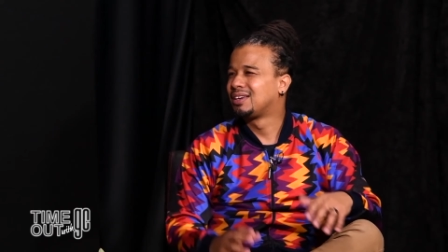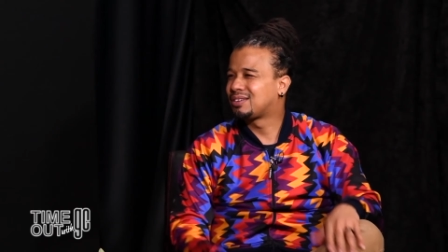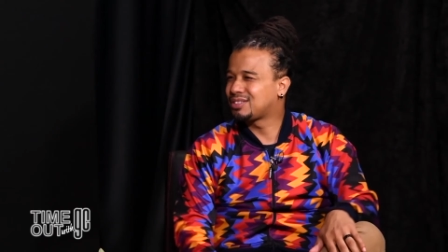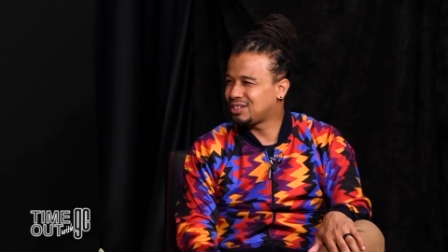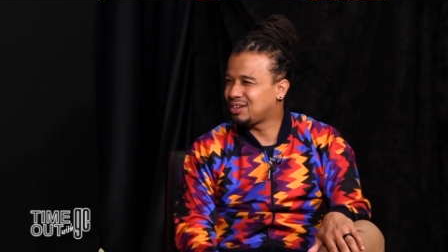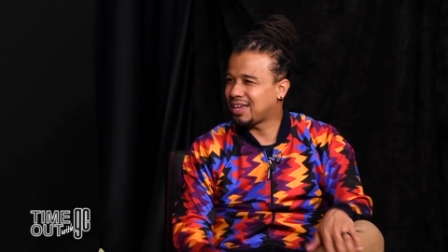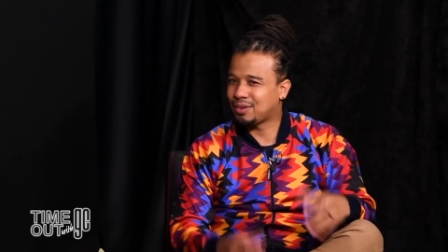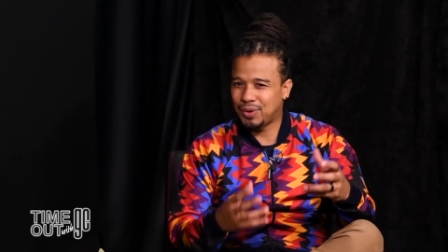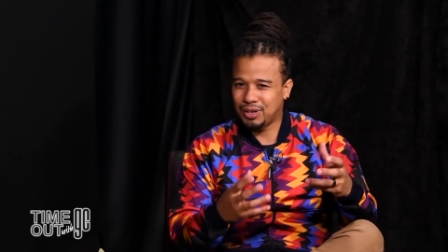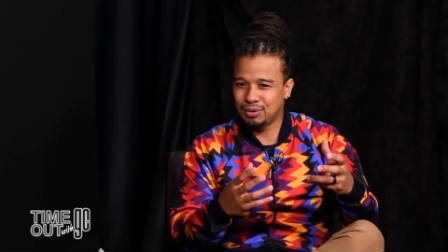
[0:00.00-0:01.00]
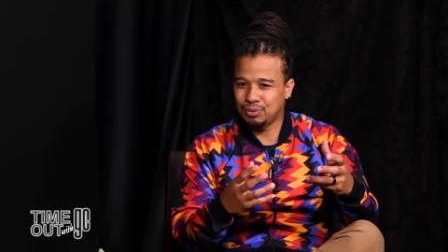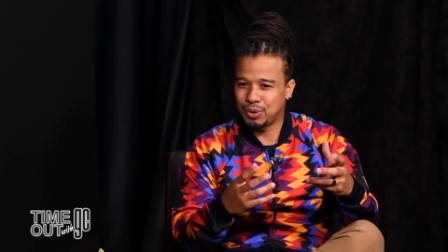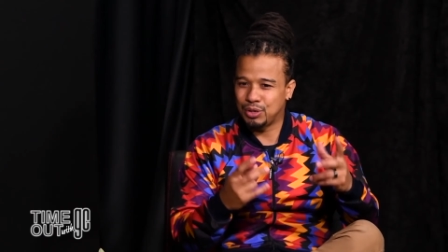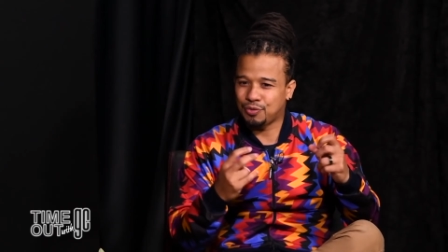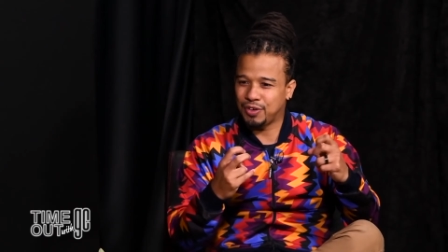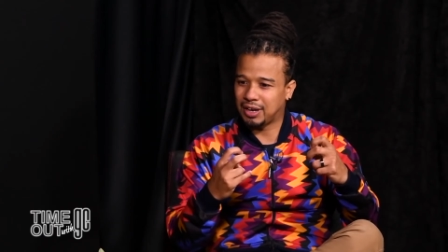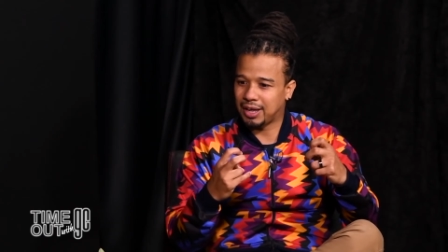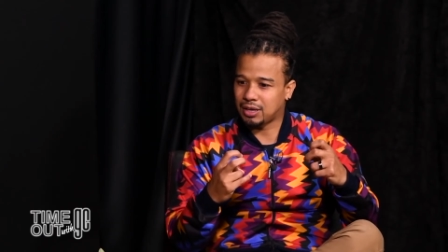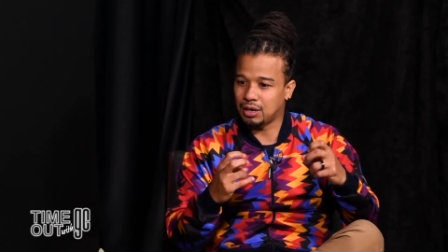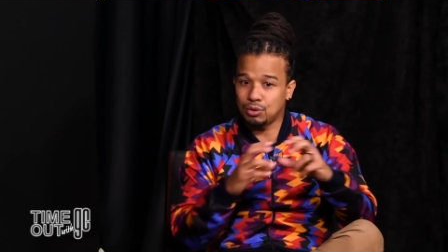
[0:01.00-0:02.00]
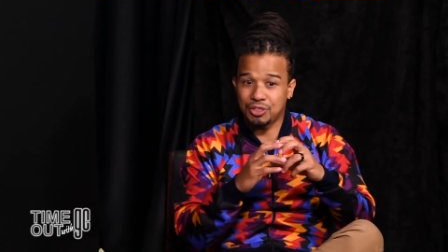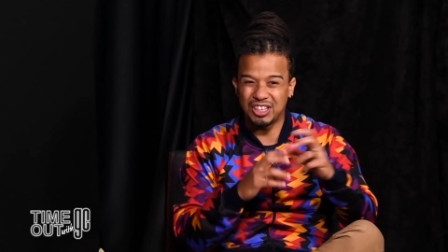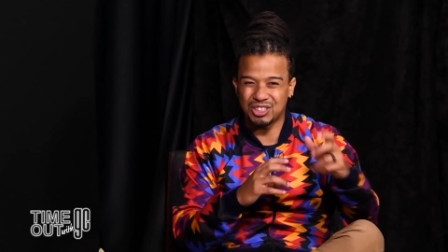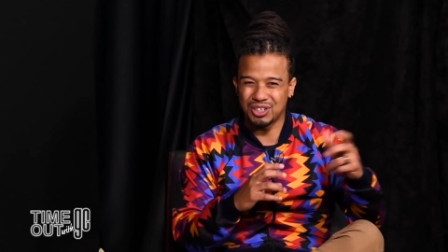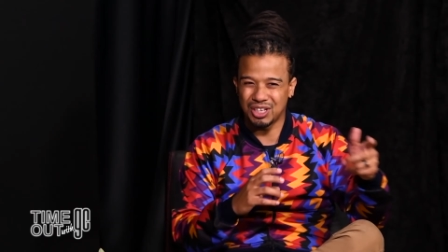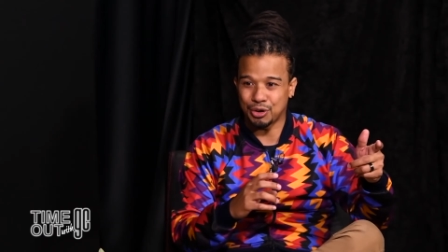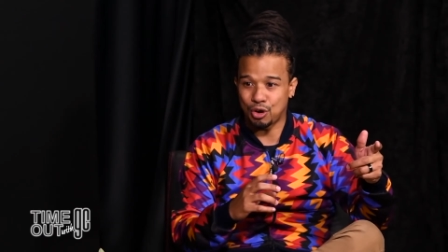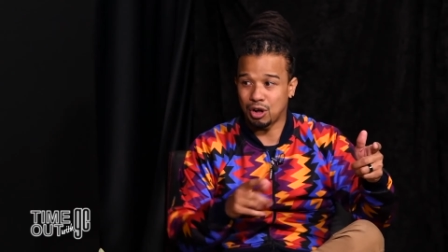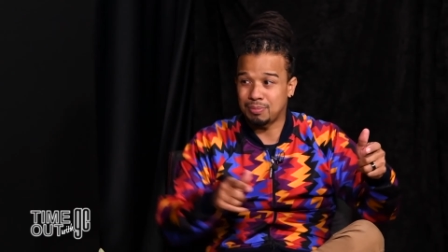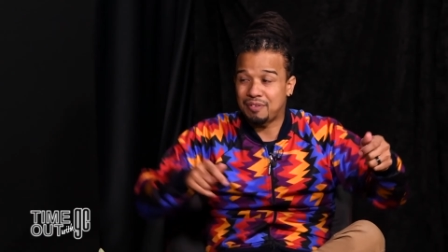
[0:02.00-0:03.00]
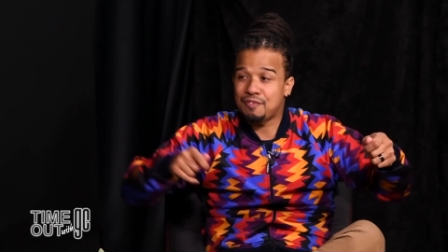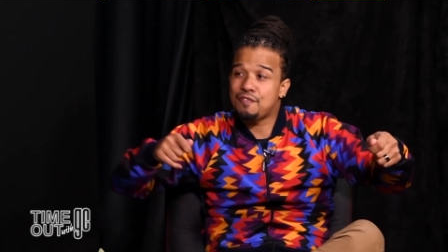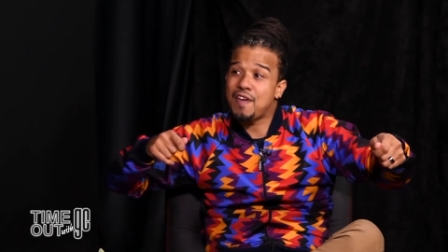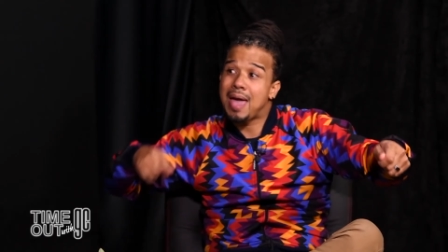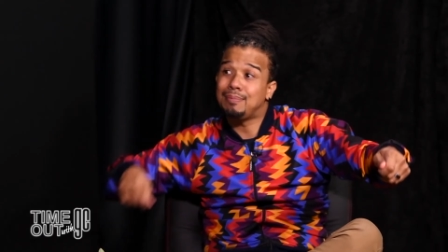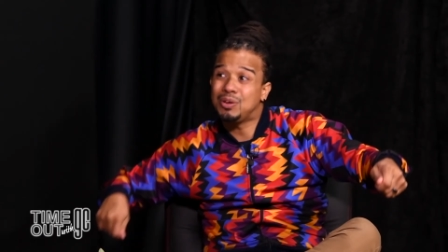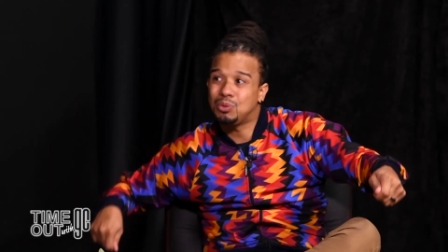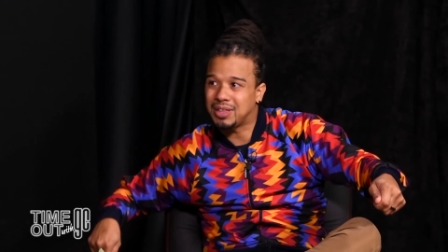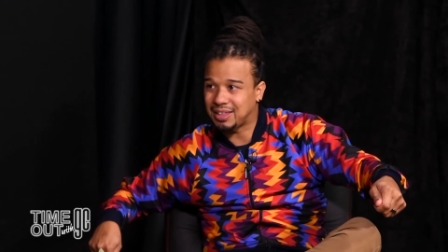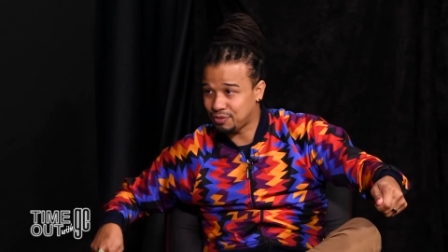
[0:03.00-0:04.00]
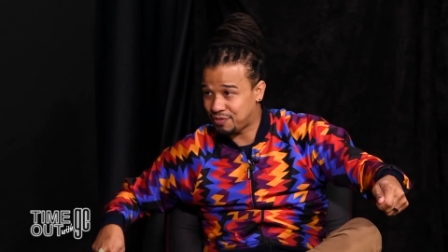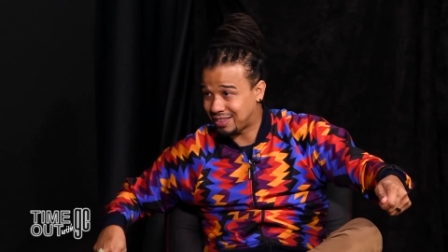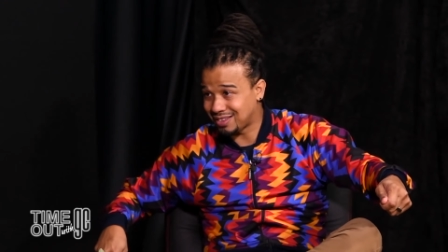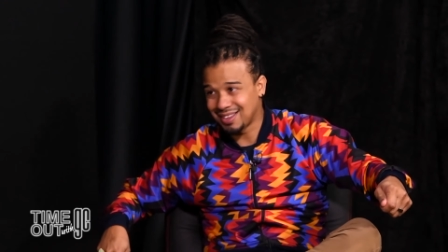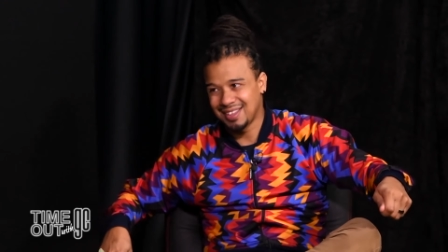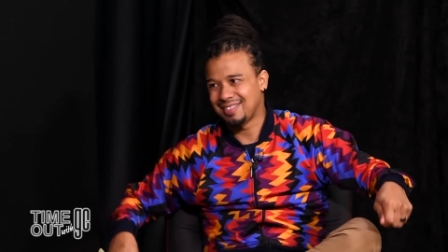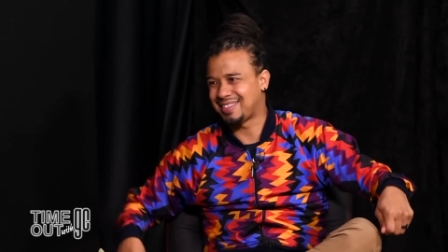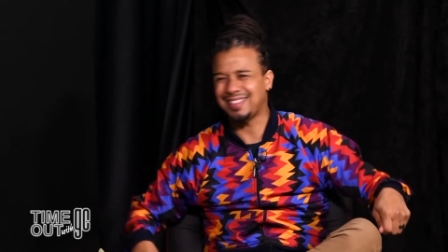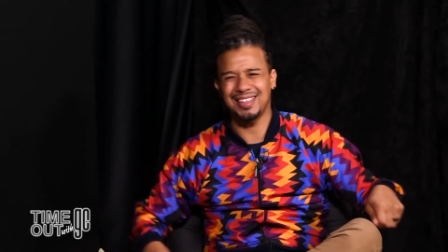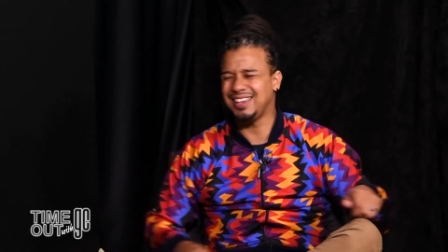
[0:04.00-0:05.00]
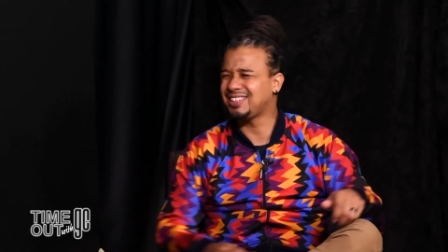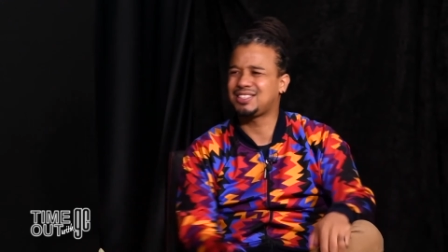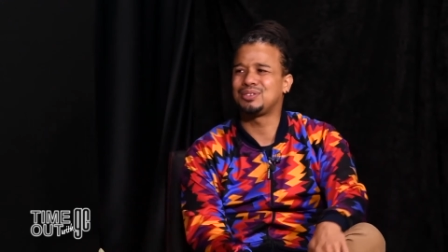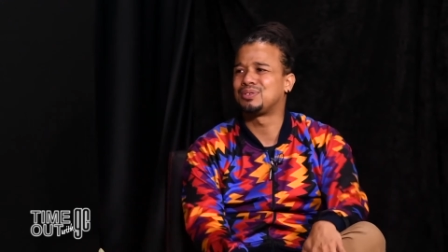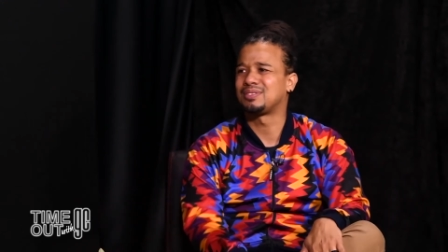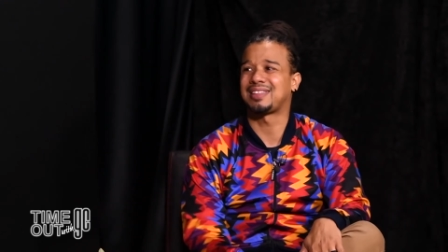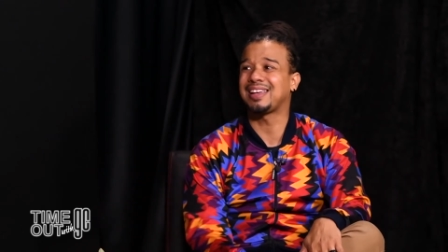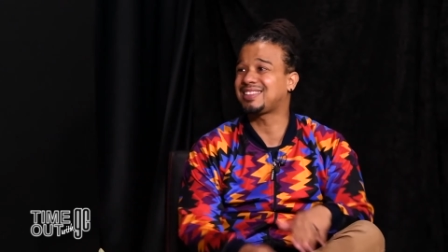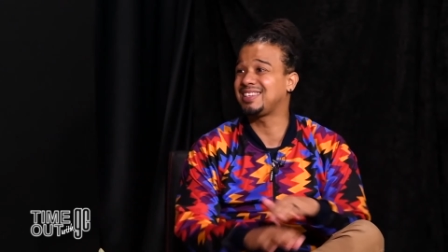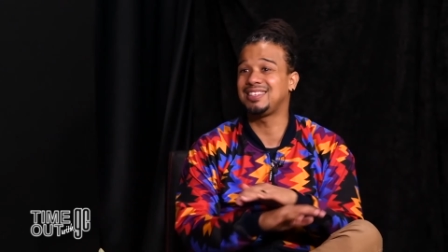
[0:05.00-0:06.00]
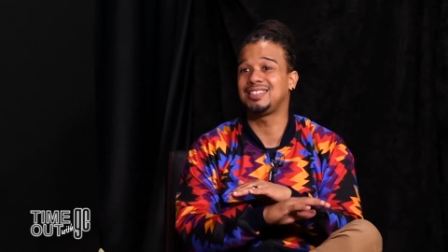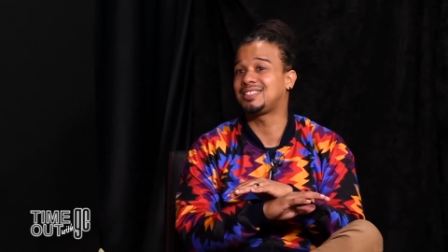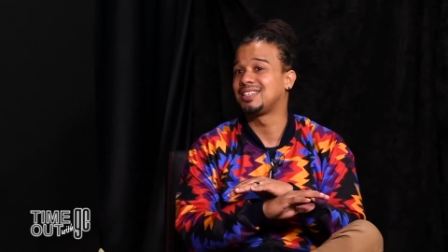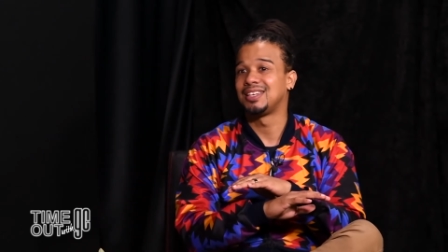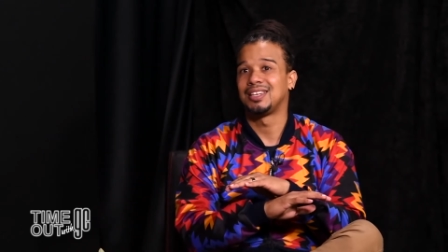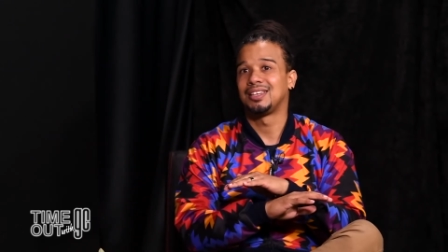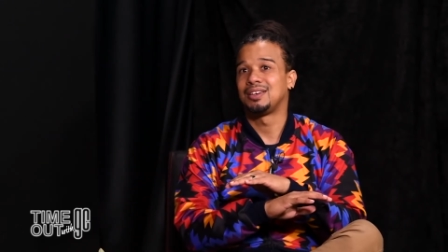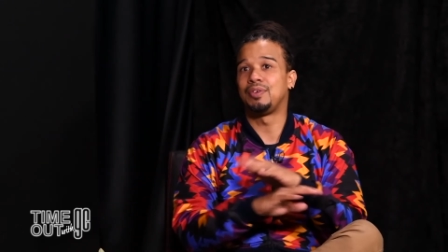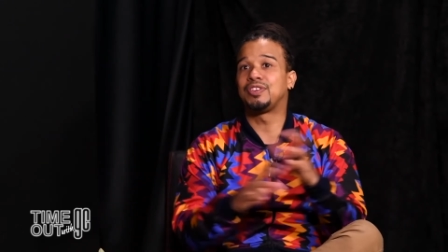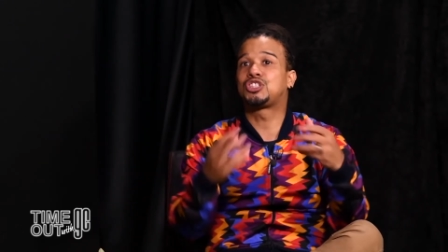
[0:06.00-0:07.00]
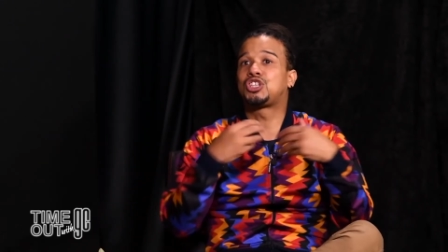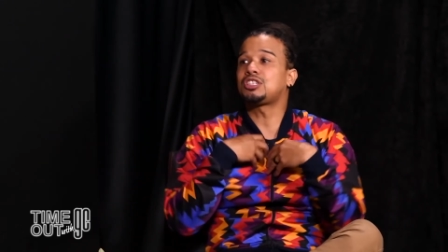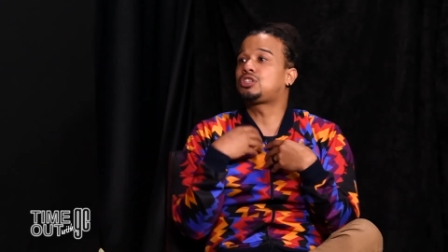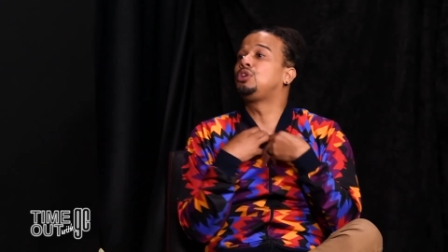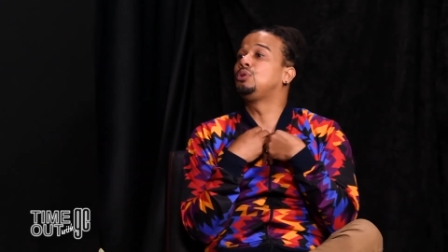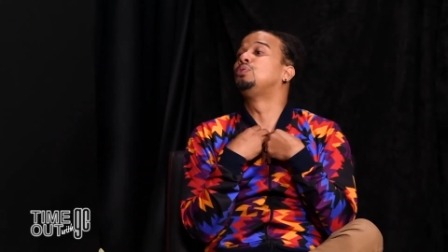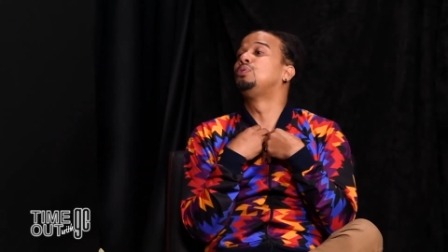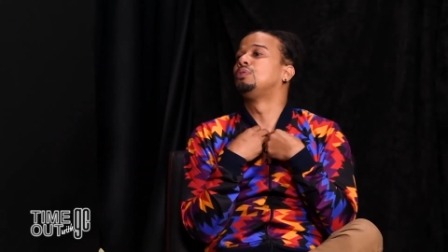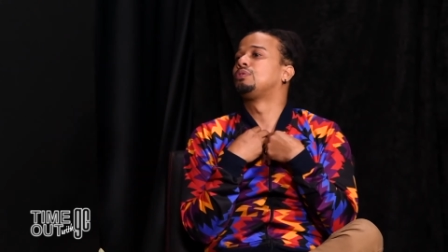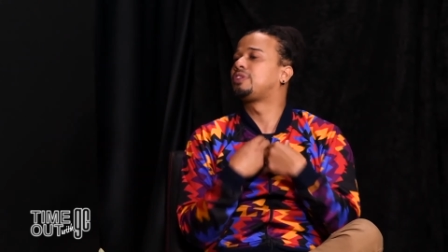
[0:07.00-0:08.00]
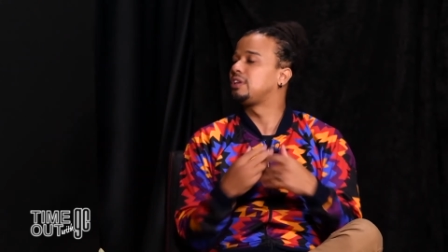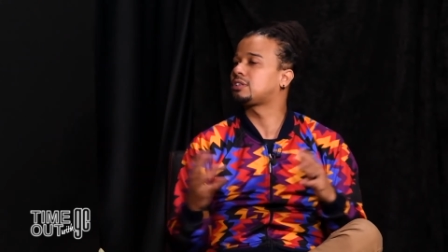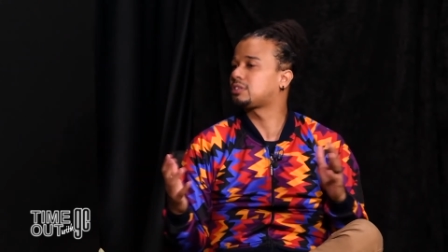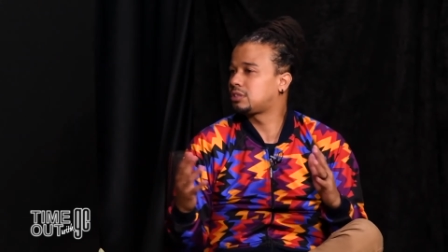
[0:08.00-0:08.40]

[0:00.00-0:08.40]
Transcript: Because like when you feel like, oh, things are going to go wrong and my family will get affected, that eats you. That is If it's just you, then it's